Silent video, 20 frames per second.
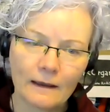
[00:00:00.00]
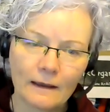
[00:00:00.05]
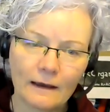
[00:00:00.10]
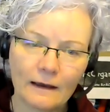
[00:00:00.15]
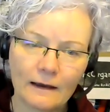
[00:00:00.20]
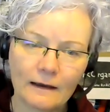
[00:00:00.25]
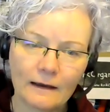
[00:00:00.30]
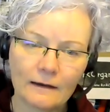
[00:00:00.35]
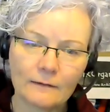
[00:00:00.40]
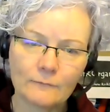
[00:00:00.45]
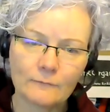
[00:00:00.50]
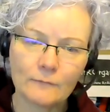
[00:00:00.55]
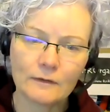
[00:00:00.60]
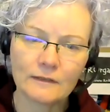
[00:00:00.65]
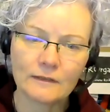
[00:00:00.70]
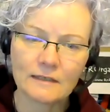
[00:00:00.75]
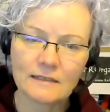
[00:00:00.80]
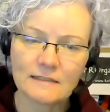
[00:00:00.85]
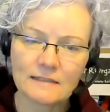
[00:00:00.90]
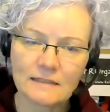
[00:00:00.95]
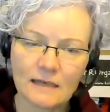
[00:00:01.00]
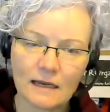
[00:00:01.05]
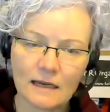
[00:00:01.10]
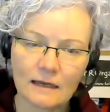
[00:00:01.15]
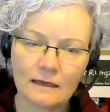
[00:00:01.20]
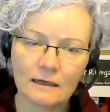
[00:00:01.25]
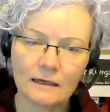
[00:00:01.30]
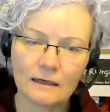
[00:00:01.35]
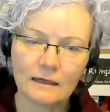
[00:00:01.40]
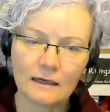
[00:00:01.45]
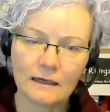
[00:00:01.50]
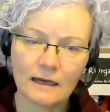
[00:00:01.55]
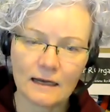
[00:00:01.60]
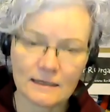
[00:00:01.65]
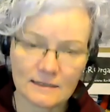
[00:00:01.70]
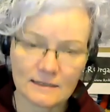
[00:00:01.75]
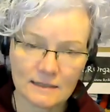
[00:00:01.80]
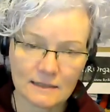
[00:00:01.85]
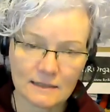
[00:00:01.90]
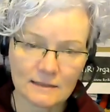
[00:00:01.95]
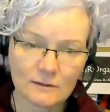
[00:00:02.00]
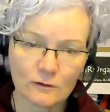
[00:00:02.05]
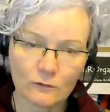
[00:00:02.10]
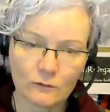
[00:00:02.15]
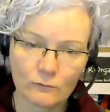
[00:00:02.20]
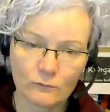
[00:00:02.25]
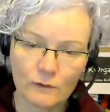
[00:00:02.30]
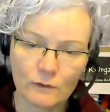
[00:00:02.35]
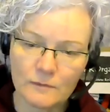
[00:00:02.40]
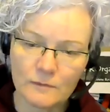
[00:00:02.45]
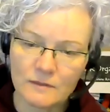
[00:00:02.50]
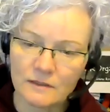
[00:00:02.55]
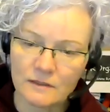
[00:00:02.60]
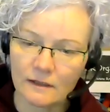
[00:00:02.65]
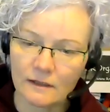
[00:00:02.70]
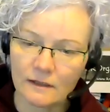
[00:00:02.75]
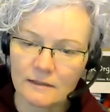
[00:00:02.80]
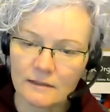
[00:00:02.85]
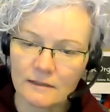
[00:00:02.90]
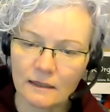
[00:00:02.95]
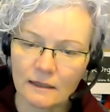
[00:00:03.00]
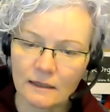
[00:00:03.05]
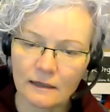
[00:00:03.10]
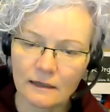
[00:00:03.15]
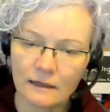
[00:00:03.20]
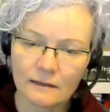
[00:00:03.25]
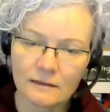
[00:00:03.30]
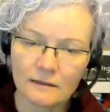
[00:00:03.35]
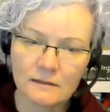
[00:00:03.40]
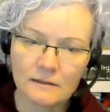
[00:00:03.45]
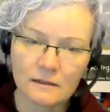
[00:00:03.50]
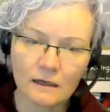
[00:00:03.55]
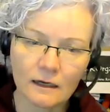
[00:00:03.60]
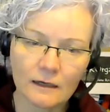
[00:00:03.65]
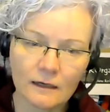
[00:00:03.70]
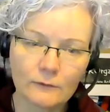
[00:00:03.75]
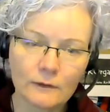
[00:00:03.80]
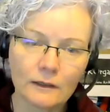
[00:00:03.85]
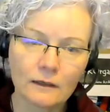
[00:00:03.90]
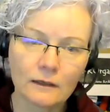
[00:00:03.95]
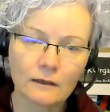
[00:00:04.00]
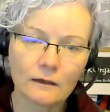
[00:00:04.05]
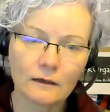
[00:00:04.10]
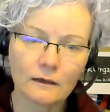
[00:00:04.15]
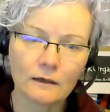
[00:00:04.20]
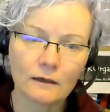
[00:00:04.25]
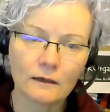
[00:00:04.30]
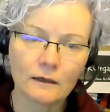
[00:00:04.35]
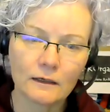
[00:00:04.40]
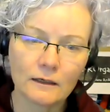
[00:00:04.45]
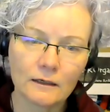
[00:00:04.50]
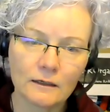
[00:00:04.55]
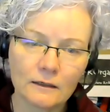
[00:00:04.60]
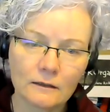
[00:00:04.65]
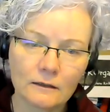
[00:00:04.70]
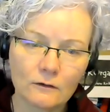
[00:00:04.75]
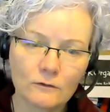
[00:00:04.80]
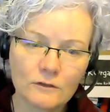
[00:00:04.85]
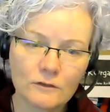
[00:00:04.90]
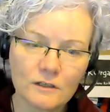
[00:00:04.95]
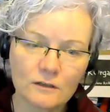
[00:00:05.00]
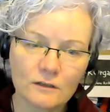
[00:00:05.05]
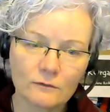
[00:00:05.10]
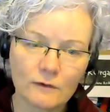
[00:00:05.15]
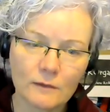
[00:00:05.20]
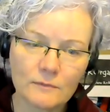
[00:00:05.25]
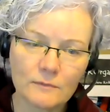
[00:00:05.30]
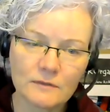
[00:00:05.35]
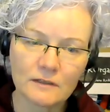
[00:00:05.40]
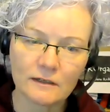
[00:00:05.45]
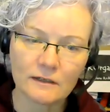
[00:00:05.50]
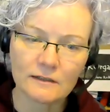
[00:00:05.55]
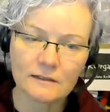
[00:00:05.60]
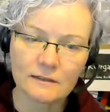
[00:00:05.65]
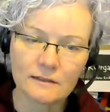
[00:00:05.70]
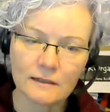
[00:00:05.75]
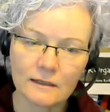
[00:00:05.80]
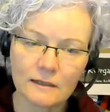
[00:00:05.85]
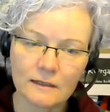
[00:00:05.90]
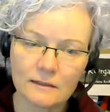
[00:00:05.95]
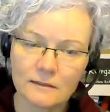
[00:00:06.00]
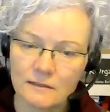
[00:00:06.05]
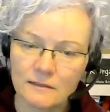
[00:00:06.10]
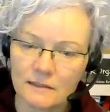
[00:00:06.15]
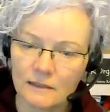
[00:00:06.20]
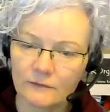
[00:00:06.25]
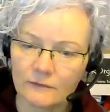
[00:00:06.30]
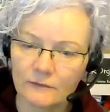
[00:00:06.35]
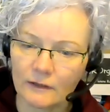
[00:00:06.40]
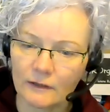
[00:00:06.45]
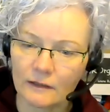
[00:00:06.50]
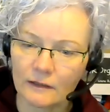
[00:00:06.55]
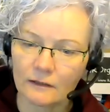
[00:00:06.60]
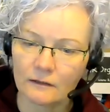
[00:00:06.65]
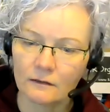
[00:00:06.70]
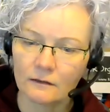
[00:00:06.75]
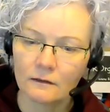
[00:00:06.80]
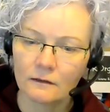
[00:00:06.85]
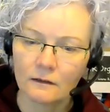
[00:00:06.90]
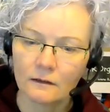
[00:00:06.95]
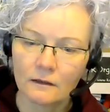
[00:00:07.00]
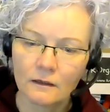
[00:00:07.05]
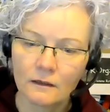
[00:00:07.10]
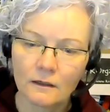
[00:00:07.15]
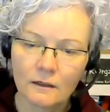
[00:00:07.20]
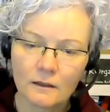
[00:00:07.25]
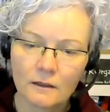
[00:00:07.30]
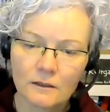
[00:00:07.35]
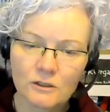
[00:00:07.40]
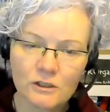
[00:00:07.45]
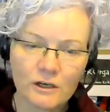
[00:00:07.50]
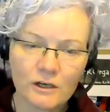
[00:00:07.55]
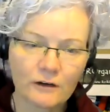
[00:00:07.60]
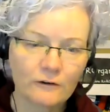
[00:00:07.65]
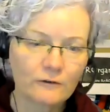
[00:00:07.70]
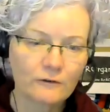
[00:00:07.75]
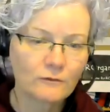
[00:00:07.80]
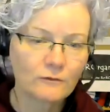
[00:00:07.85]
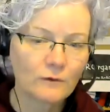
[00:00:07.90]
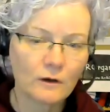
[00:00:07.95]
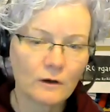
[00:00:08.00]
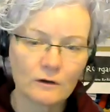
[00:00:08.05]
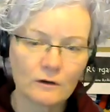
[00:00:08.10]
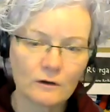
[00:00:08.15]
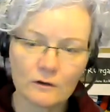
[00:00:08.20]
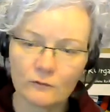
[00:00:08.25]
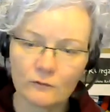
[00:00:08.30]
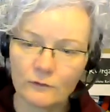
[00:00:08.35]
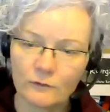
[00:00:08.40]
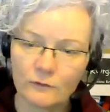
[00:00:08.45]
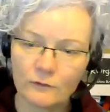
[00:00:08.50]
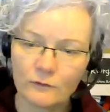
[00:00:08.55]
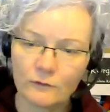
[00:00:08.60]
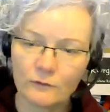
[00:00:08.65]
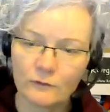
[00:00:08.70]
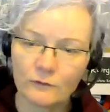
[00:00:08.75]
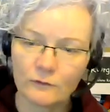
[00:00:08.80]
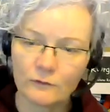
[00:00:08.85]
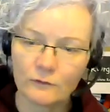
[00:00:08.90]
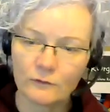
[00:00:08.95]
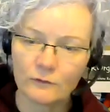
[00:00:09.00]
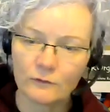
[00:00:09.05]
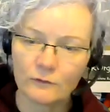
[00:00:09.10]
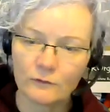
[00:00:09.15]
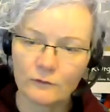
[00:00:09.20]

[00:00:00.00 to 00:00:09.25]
And this has its own website, and I will go to the website and then see if I can share it on my